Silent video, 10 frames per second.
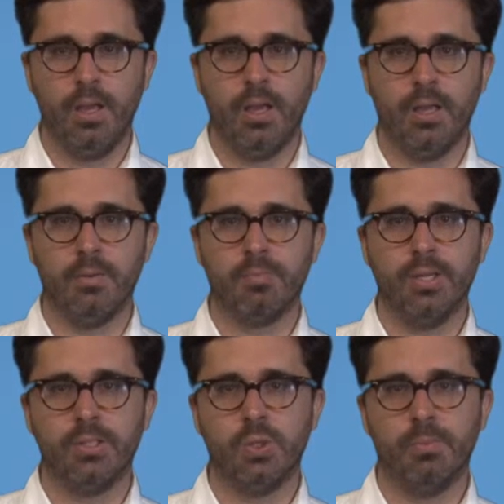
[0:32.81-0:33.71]
And
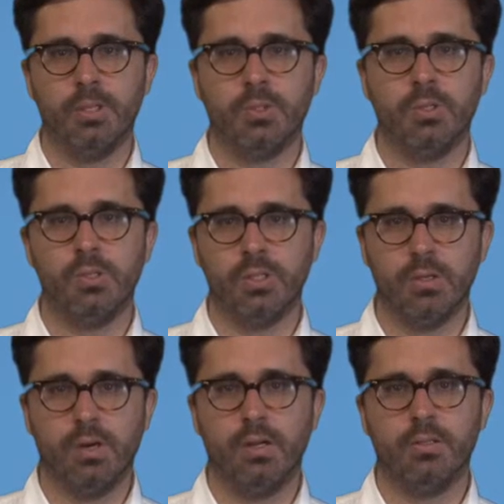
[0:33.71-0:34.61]
brainstorming is when you sit
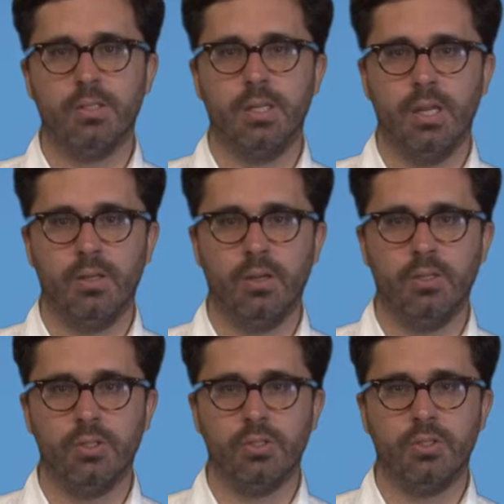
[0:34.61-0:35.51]
around together
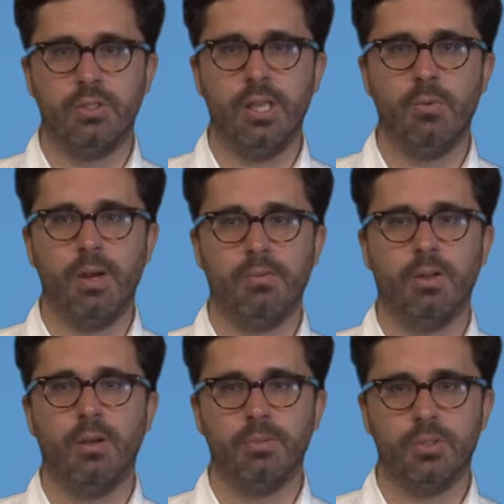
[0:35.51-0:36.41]
and just say whatever
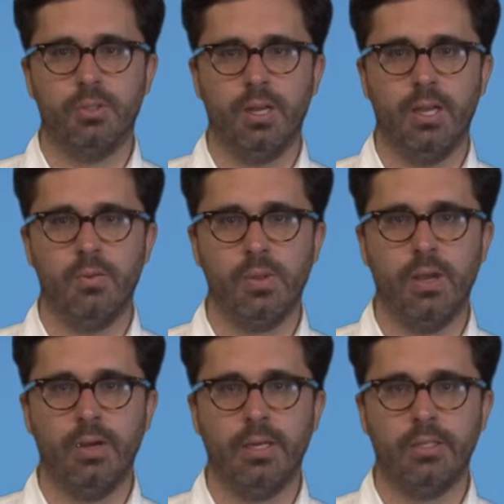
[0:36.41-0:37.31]
comes to your head
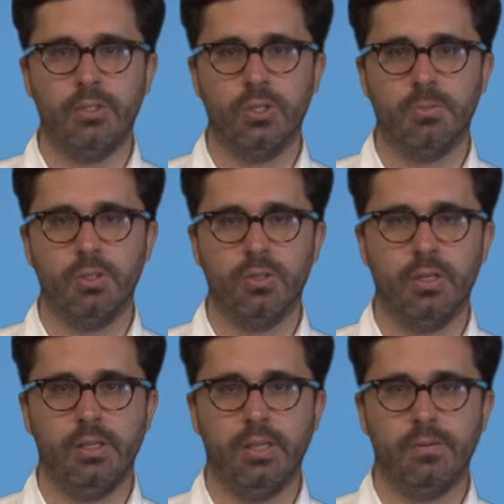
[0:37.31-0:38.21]
without any judgment or
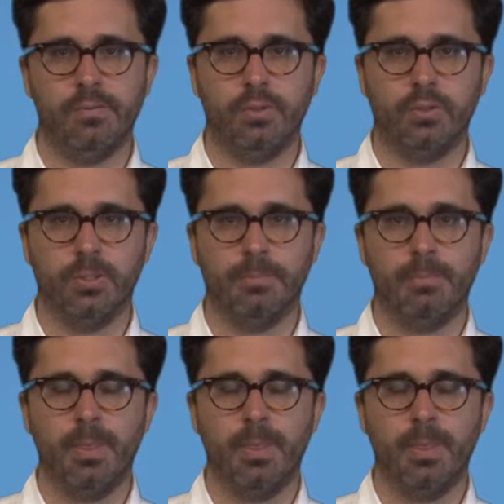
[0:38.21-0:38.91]
any kind of filter.